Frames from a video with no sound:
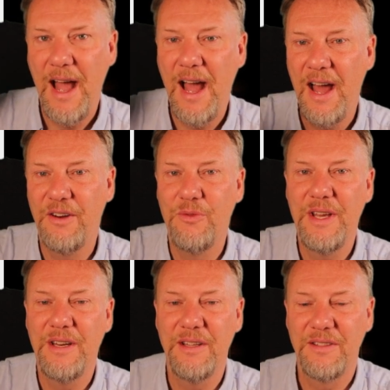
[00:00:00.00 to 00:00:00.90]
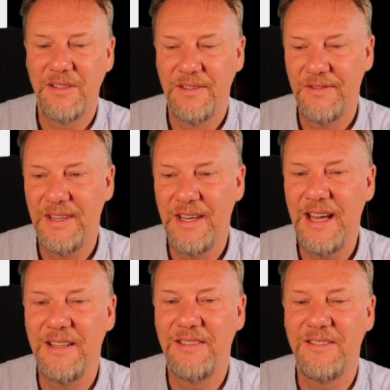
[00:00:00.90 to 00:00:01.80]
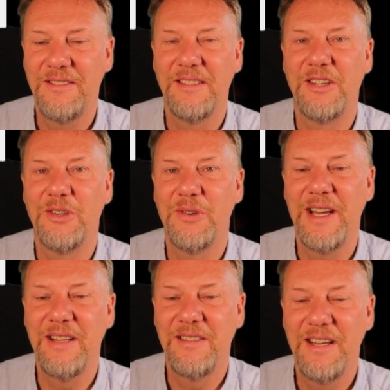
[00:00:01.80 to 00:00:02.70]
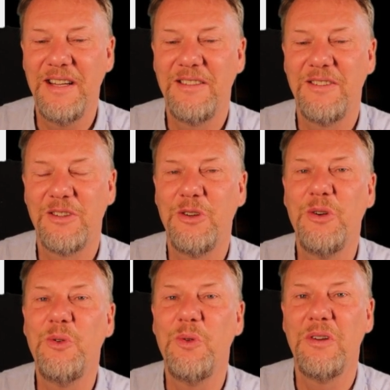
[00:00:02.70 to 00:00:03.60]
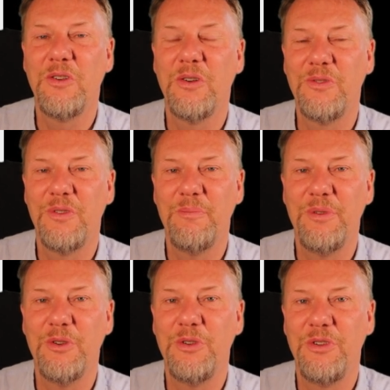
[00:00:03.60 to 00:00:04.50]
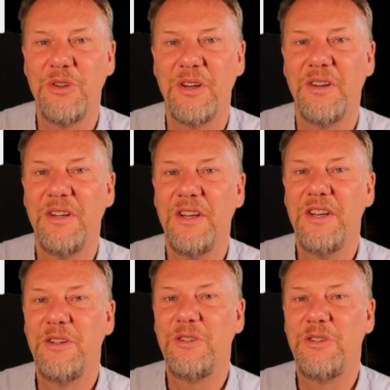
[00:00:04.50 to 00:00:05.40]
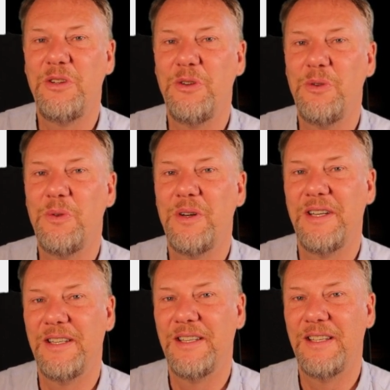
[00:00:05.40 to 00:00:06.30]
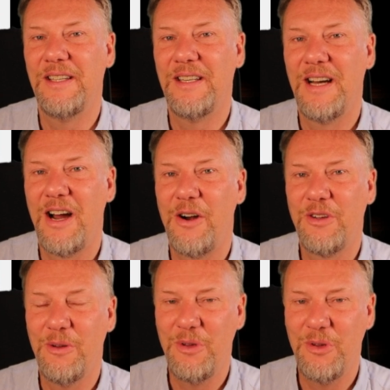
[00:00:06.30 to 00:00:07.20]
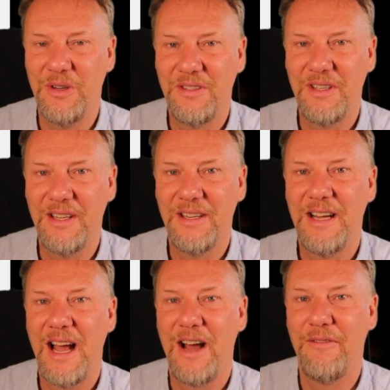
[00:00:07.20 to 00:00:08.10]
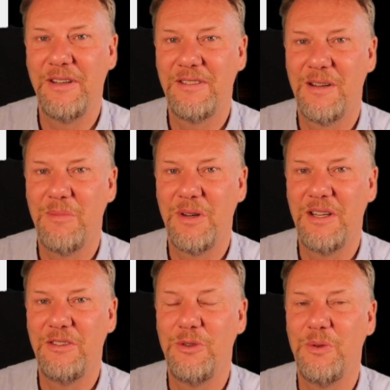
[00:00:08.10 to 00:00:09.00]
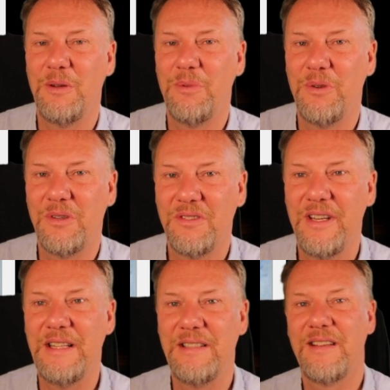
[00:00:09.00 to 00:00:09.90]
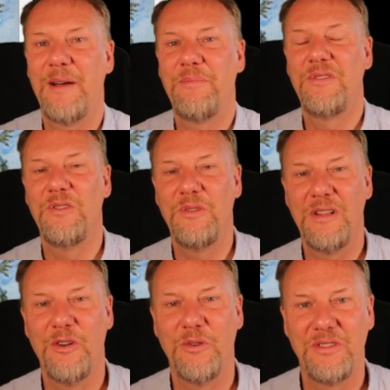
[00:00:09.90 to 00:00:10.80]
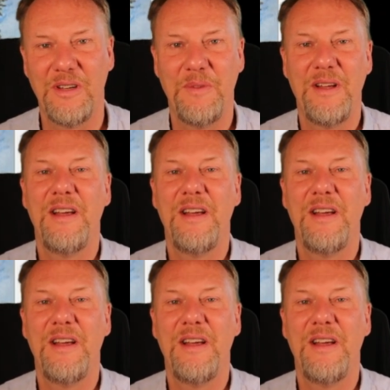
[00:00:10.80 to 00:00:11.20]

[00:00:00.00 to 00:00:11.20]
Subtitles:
And read it. It's great. It's a cool contribution to our community. Having somebody doing books, it's absolutely awesome.